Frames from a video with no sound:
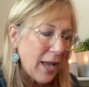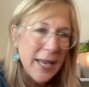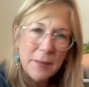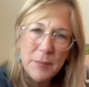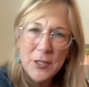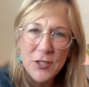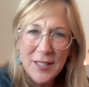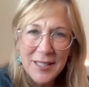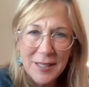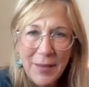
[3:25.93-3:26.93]
I had mentioned
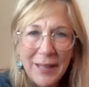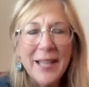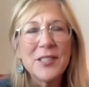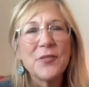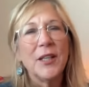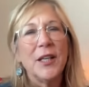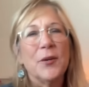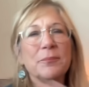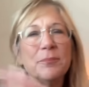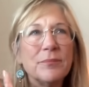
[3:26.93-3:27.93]
this in my last
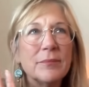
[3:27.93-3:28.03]
video.